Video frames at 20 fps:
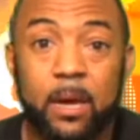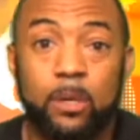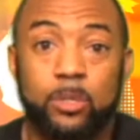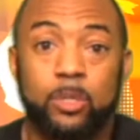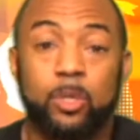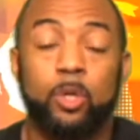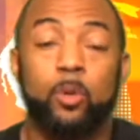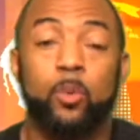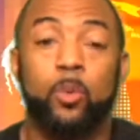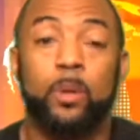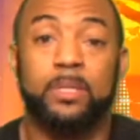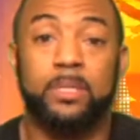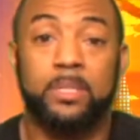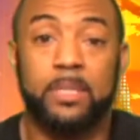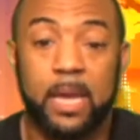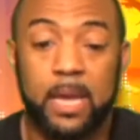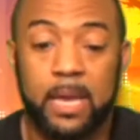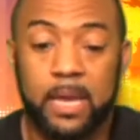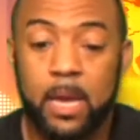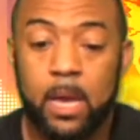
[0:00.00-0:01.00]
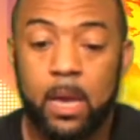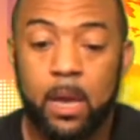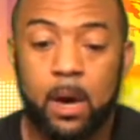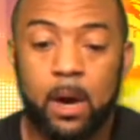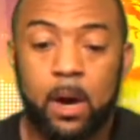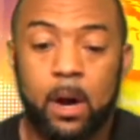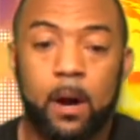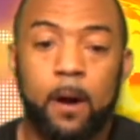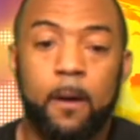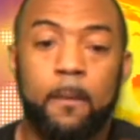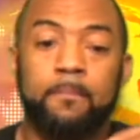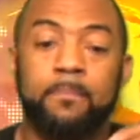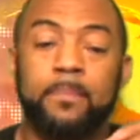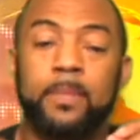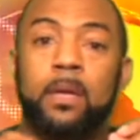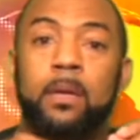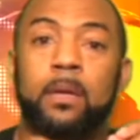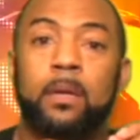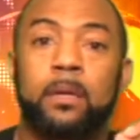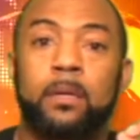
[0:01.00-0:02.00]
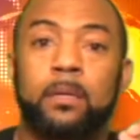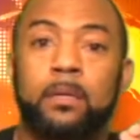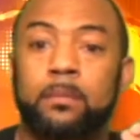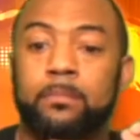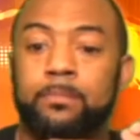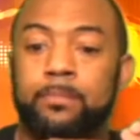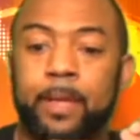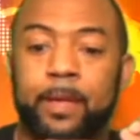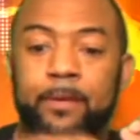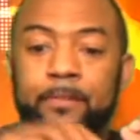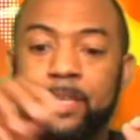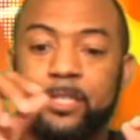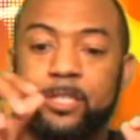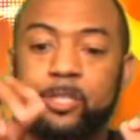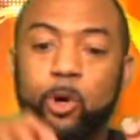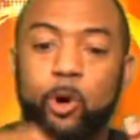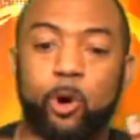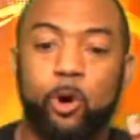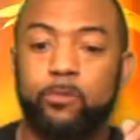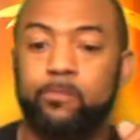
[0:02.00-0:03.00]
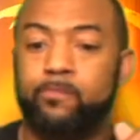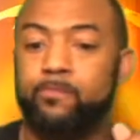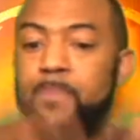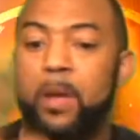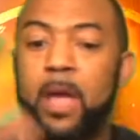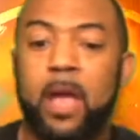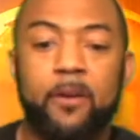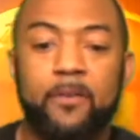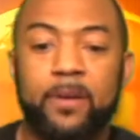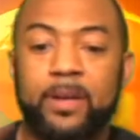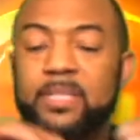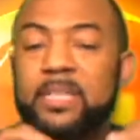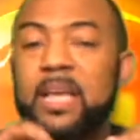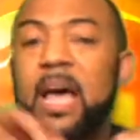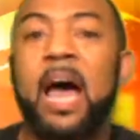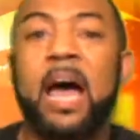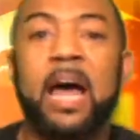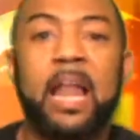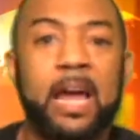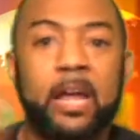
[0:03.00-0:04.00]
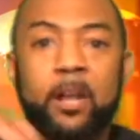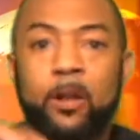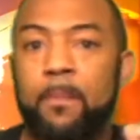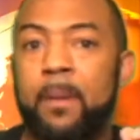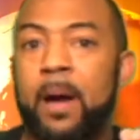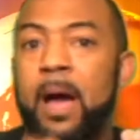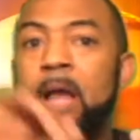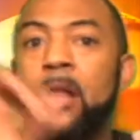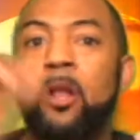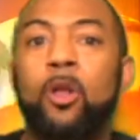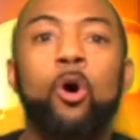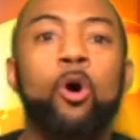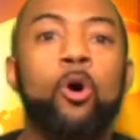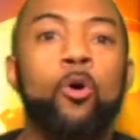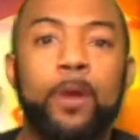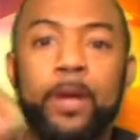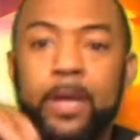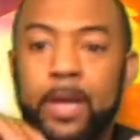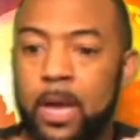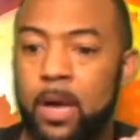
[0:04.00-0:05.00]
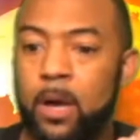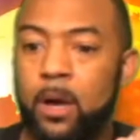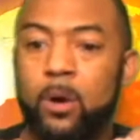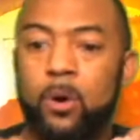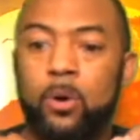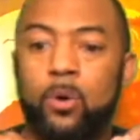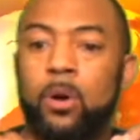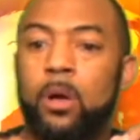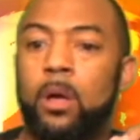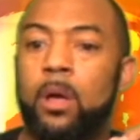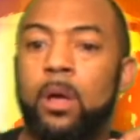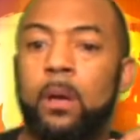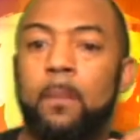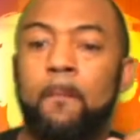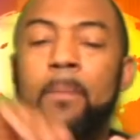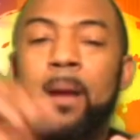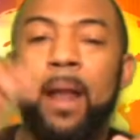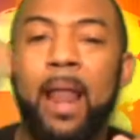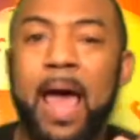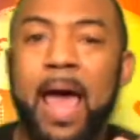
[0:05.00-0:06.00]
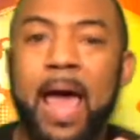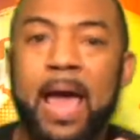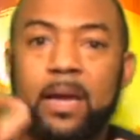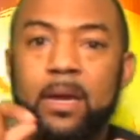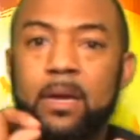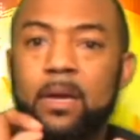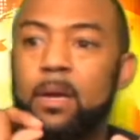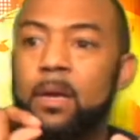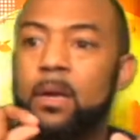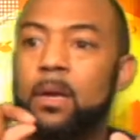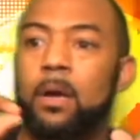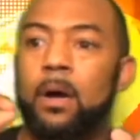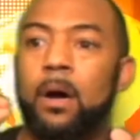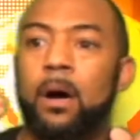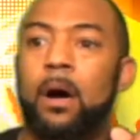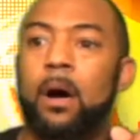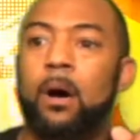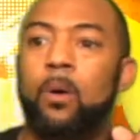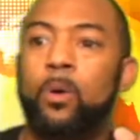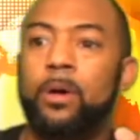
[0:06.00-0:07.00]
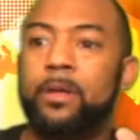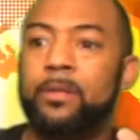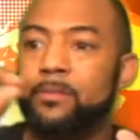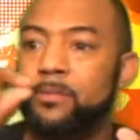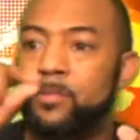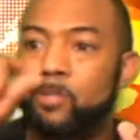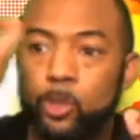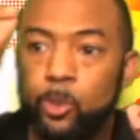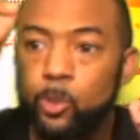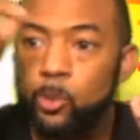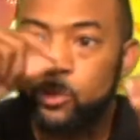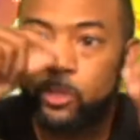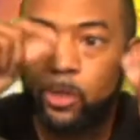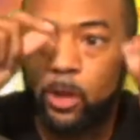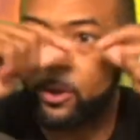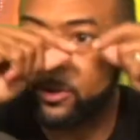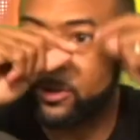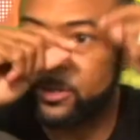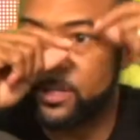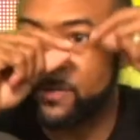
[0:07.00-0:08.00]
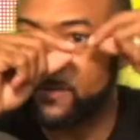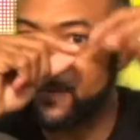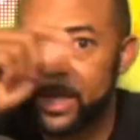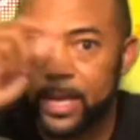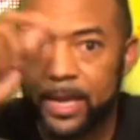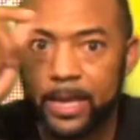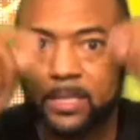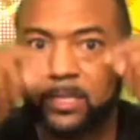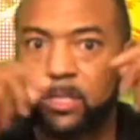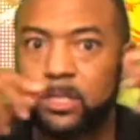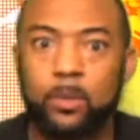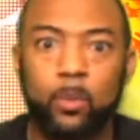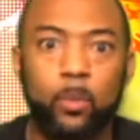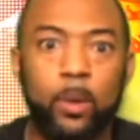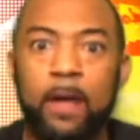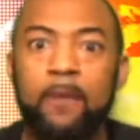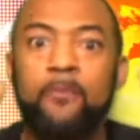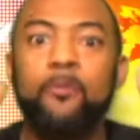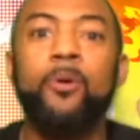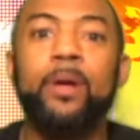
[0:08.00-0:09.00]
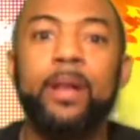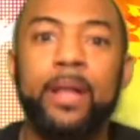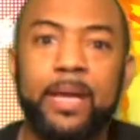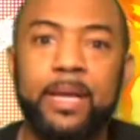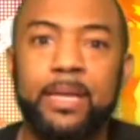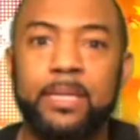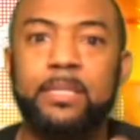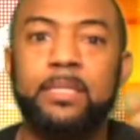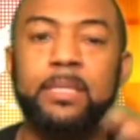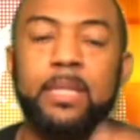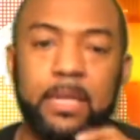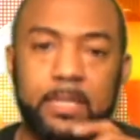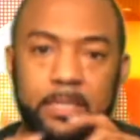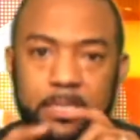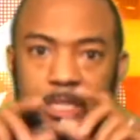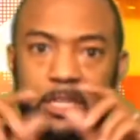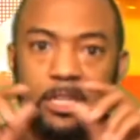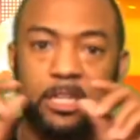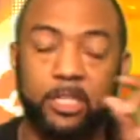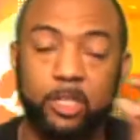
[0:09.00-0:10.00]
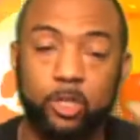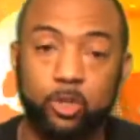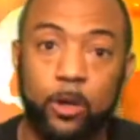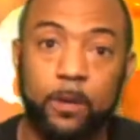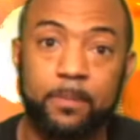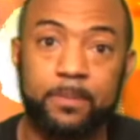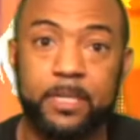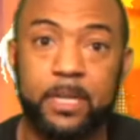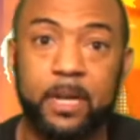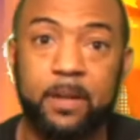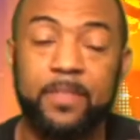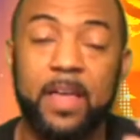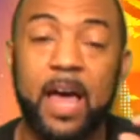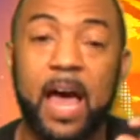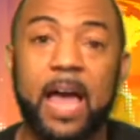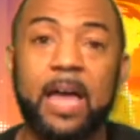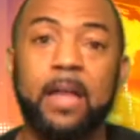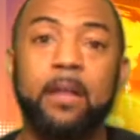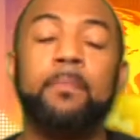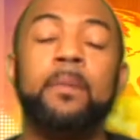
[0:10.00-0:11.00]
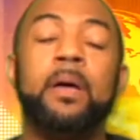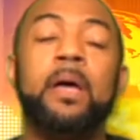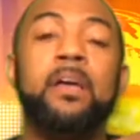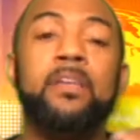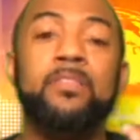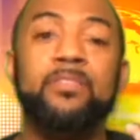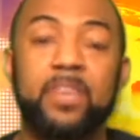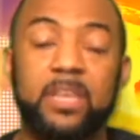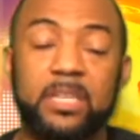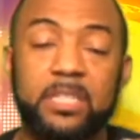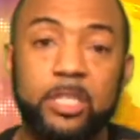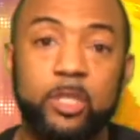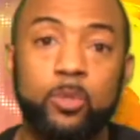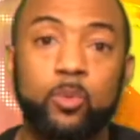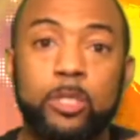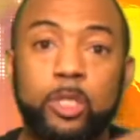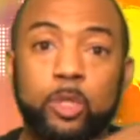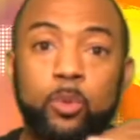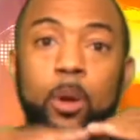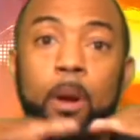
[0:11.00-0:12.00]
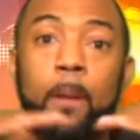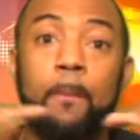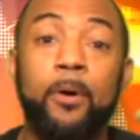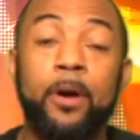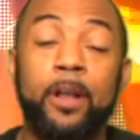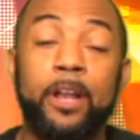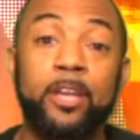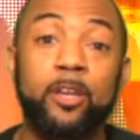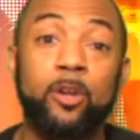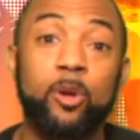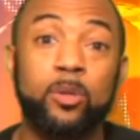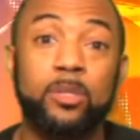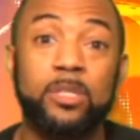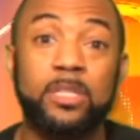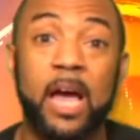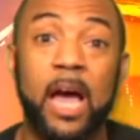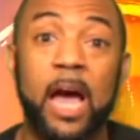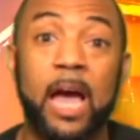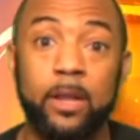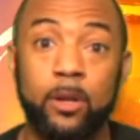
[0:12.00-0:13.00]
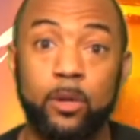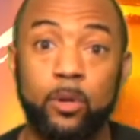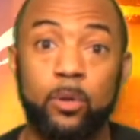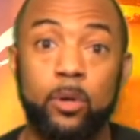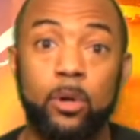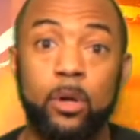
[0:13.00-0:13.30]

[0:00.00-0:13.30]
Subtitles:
So you want to say, if it's called Paris eyeliner by L'Oreal, black, with 2/3 of an inch, whatever it is, it's the description of the item. This is what you want to put in your title.